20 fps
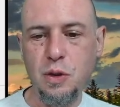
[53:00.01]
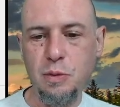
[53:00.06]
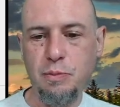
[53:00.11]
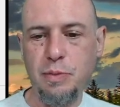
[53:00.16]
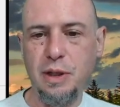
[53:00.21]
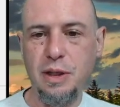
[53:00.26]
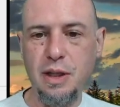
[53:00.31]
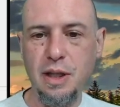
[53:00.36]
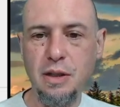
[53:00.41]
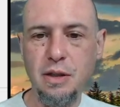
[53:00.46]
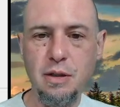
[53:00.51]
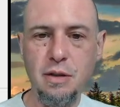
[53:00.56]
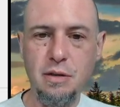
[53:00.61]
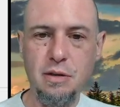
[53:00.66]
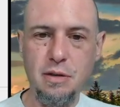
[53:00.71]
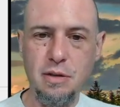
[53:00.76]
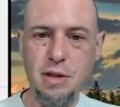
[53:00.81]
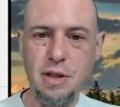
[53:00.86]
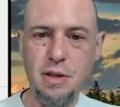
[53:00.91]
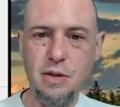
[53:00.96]
But this
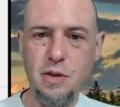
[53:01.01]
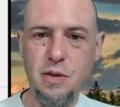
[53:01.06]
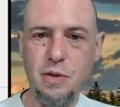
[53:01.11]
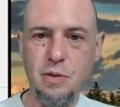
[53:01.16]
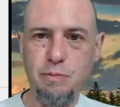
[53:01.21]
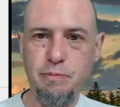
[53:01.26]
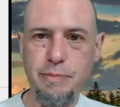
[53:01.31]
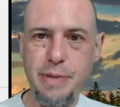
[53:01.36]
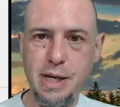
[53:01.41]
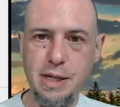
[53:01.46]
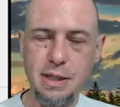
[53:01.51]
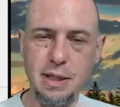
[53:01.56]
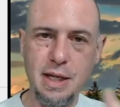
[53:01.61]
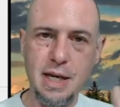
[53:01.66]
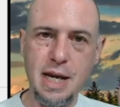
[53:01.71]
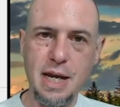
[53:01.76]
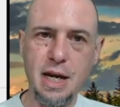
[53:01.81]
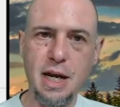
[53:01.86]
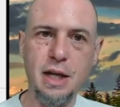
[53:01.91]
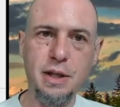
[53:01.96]
is this is basically
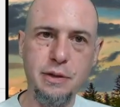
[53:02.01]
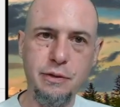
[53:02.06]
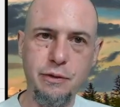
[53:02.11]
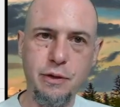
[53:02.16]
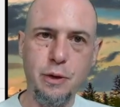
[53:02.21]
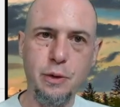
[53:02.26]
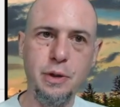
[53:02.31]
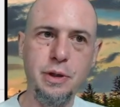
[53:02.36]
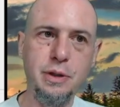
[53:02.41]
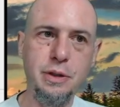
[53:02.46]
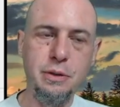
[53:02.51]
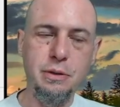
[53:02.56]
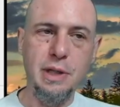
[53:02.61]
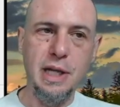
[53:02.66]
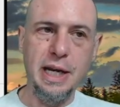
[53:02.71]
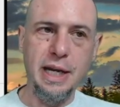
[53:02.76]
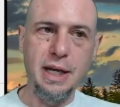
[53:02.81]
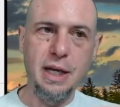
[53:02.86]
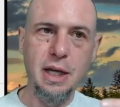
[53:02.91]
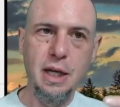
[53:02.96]
getting us forward to,
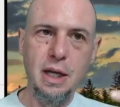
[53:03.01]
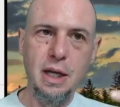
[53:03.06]
like,